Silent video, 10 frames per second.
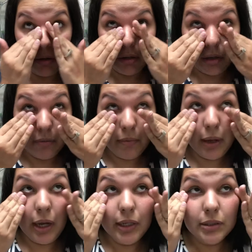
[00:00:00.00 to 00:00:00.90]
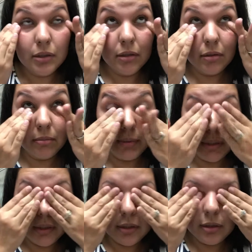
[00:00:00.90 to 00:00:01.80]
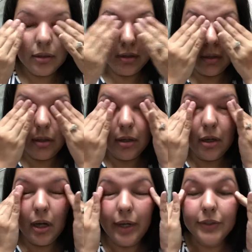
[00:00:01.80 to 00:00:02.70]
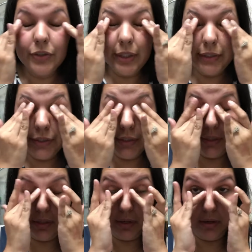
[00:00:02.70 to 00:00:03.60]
give my eyes a little bit of hydration.